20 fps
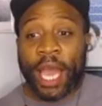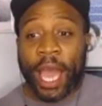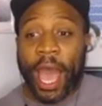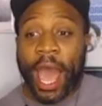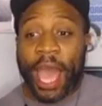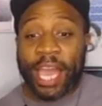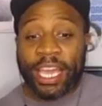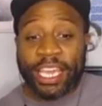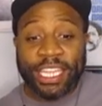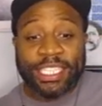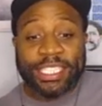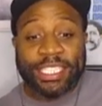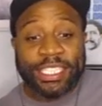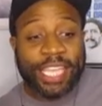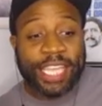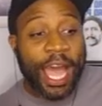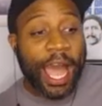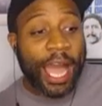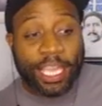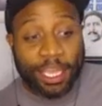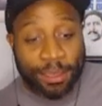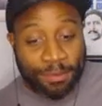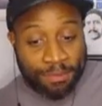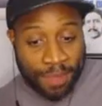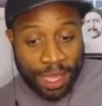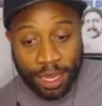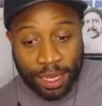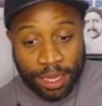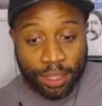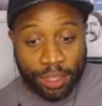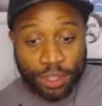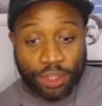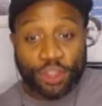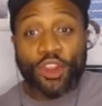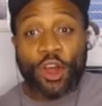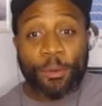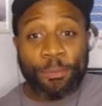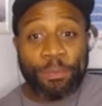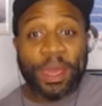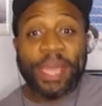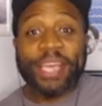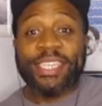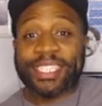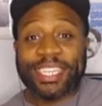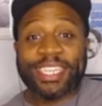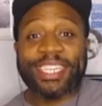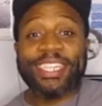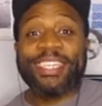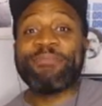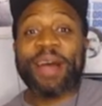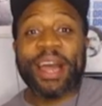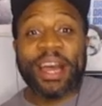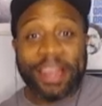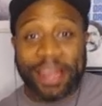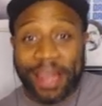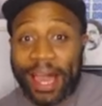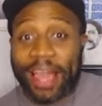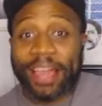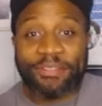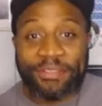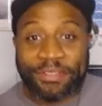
I can document, you know, oh, basically my life.